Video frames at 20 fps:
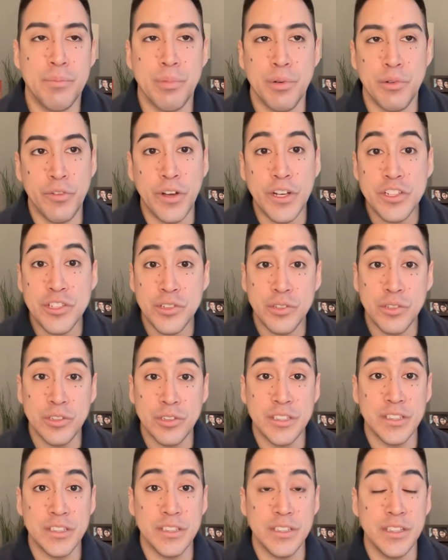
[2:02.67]
professional
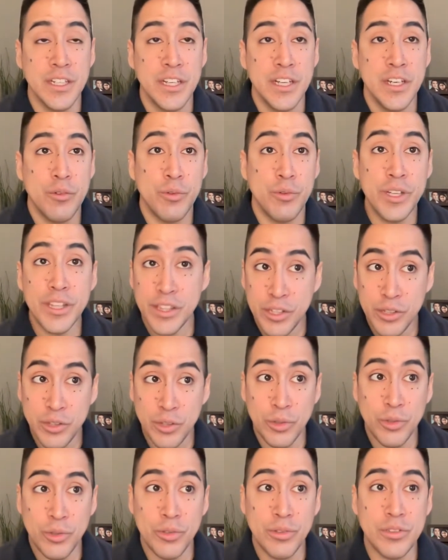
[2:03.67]
with
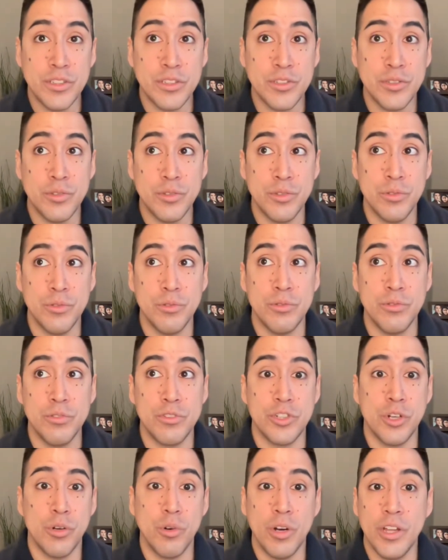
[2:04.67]
you to
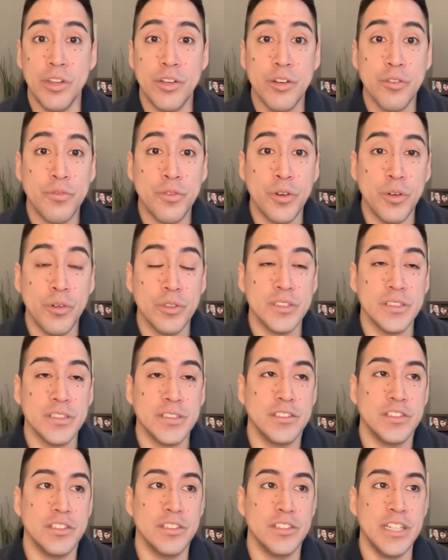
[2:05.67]
show other
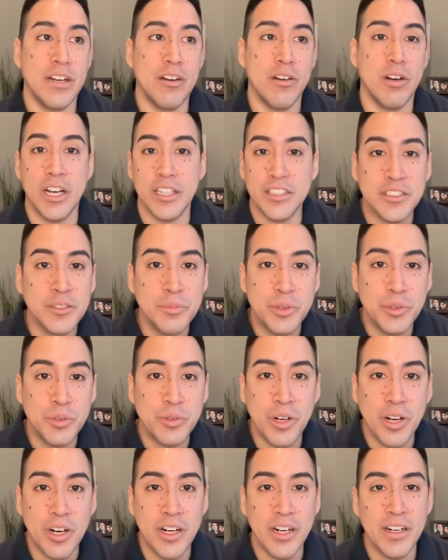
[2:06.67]
folks just how awesome
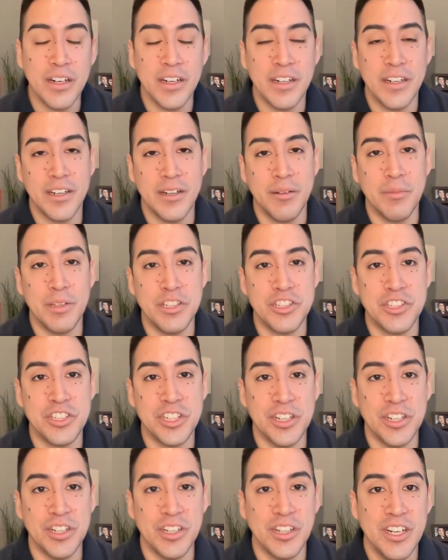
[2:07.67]
you are, and
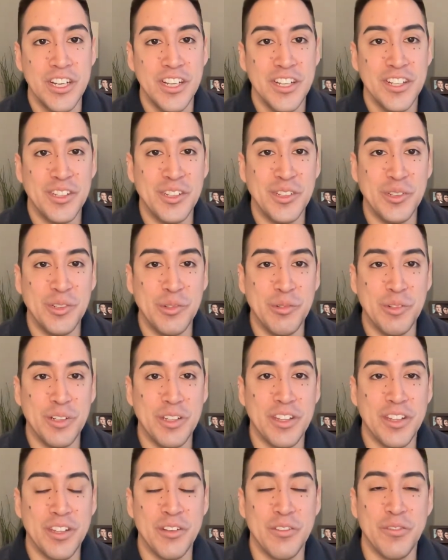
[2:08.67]
share you
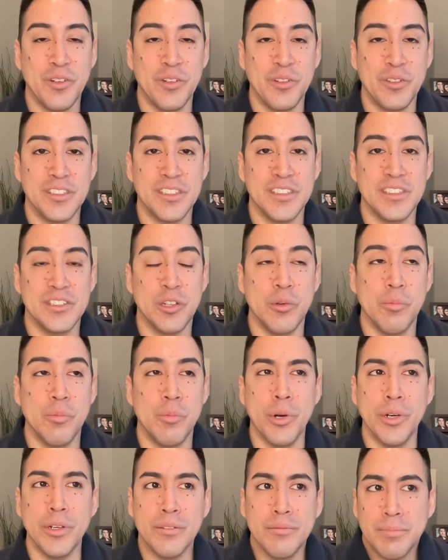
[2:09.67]
with other folks is so
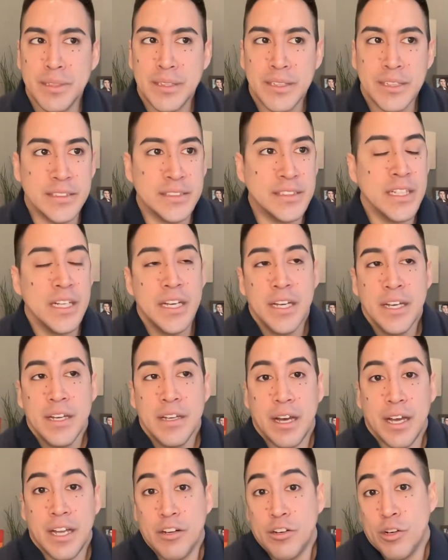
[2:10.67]
important, because
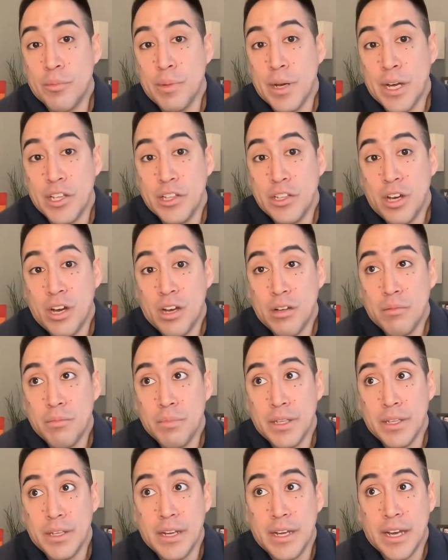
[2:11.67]
I don't know about y'all,
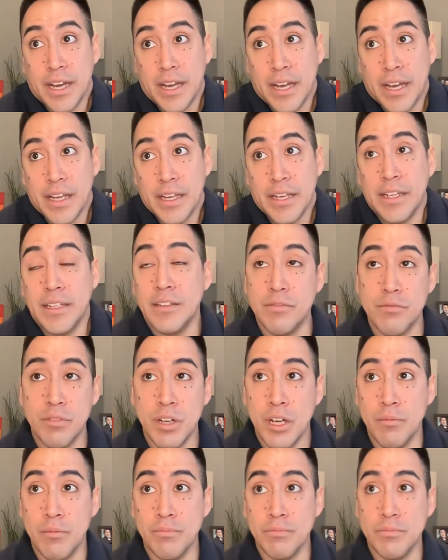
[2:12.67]
but I
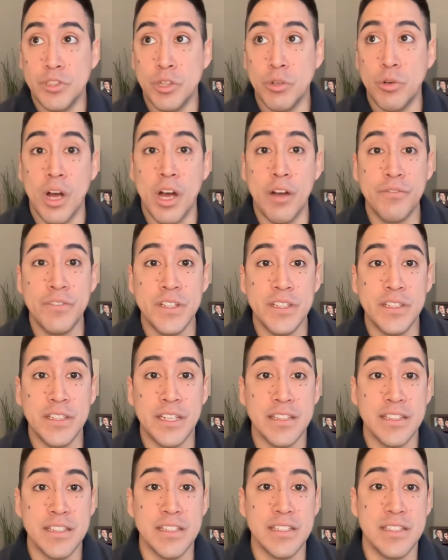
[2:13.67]
don't often
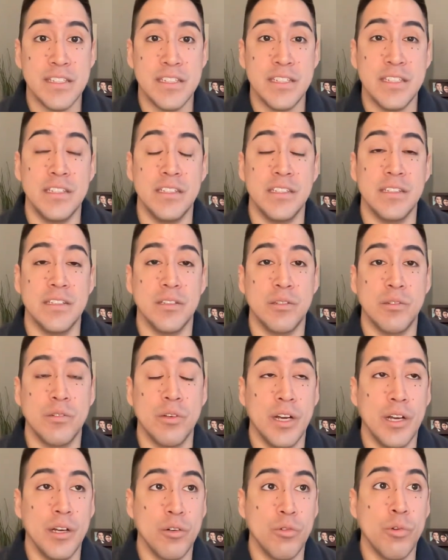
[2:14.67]
get to see
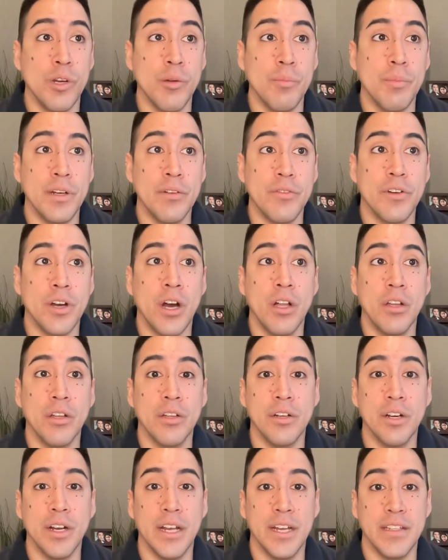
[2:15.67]
queer men of
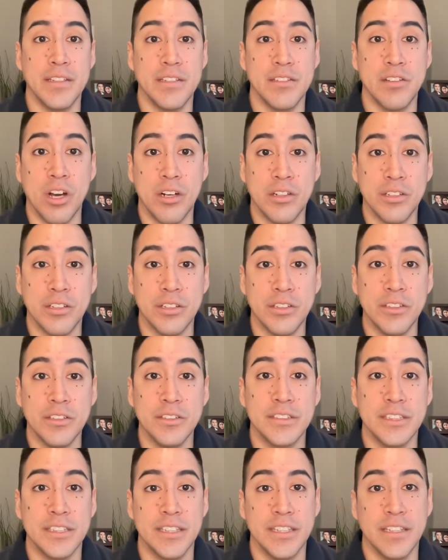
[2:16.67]
color as
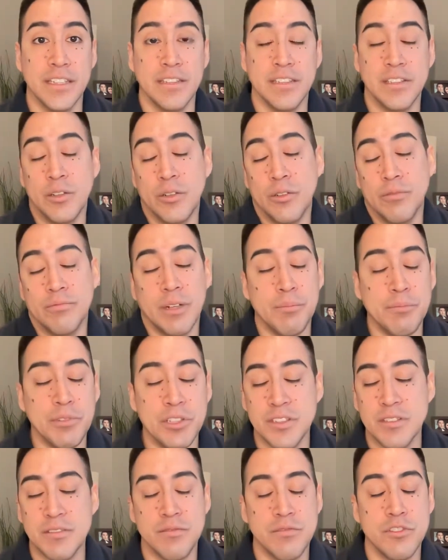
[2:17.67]
doctors, and so I'm
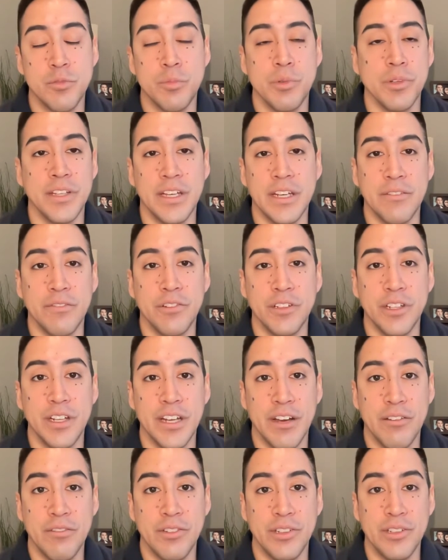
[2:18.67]
just super thankful to
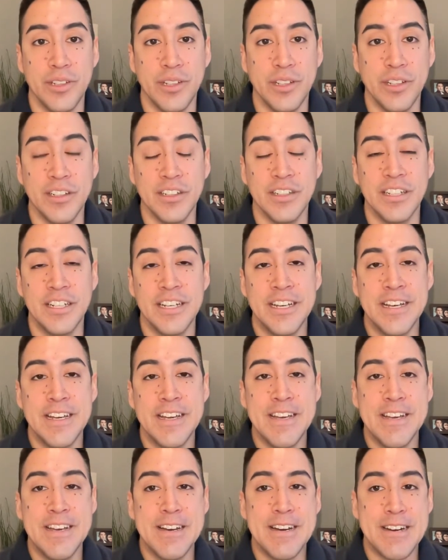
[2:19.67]
have you here.
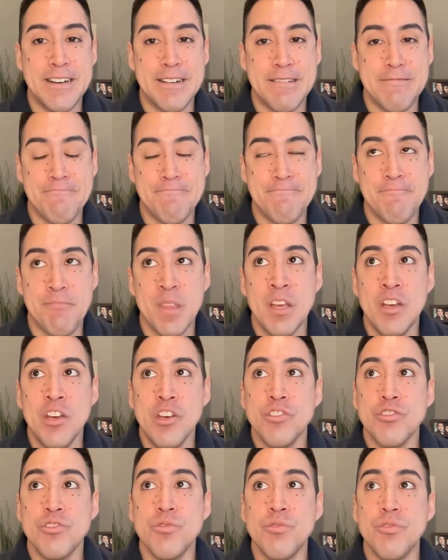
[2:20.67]

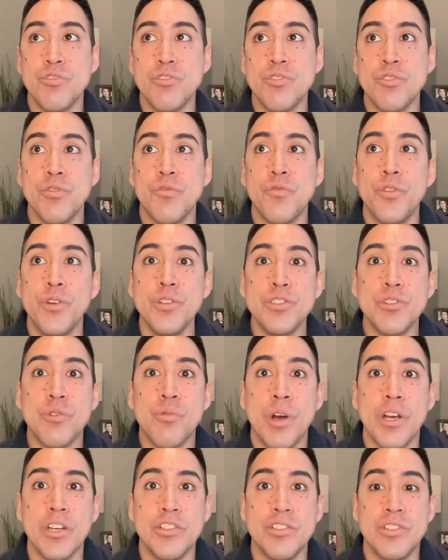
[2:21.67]
So the first
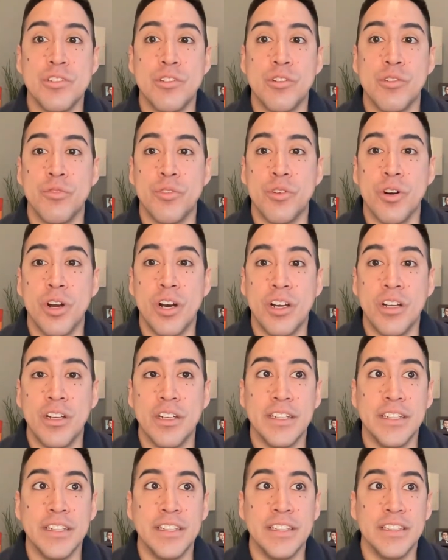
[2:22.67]
question overall
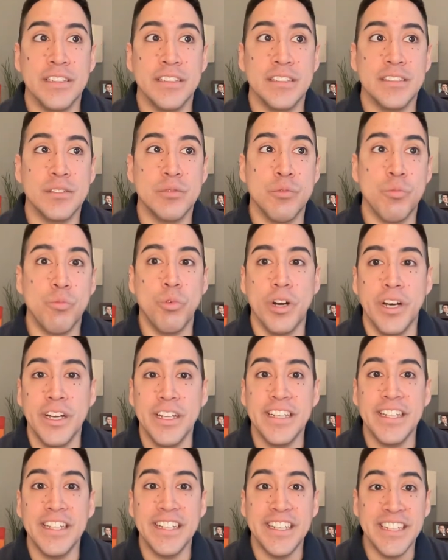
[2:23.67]
is,
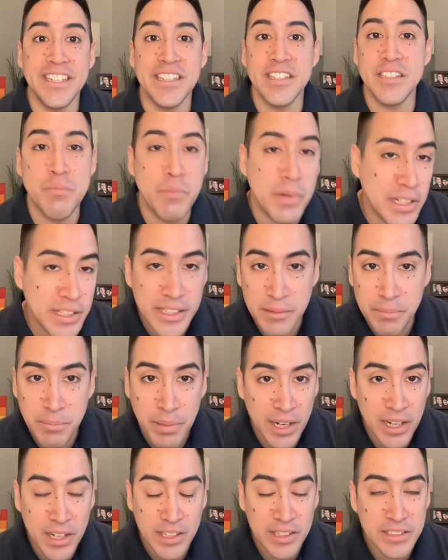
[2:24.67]
what is
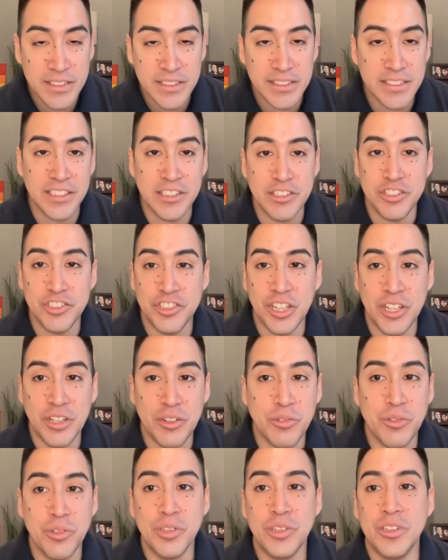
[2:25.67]
monkeypox in
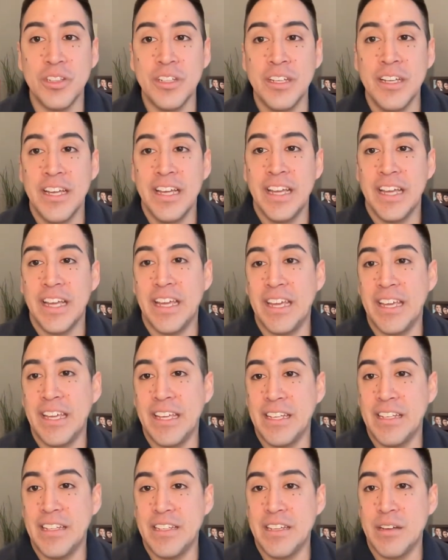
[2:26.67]
general,
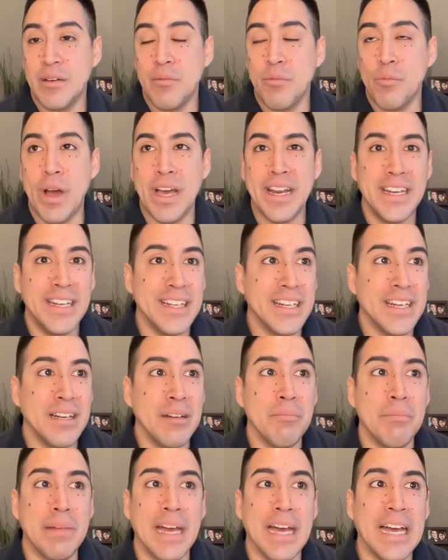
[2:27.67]
and why did it
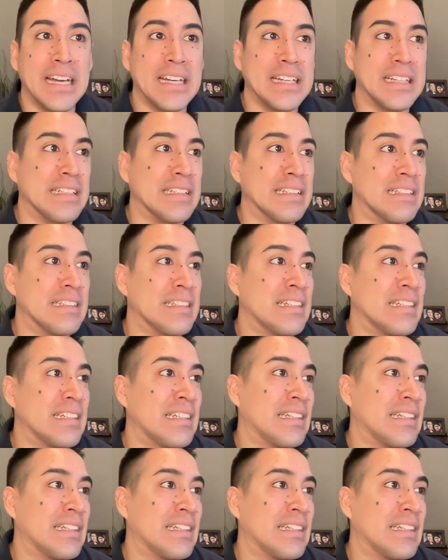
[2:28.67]
come back? And